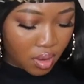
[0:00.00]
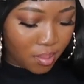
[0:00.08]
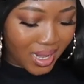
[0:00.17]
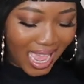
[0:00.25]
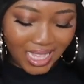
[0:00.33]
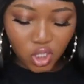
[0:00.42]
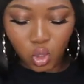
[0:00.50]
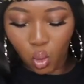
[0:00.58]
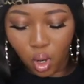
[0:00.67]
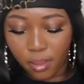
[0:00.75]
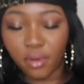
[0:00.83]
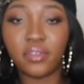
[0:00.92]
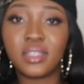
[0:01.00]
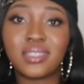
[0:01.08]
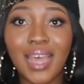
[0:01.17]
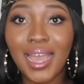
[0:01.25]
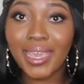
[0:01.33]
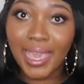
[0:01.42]
but that's normal for
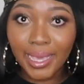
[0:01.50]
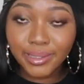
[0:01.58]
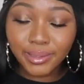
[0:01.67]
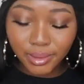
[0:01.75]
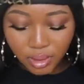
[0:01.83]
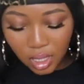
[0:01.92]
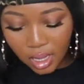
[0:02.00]
StockX.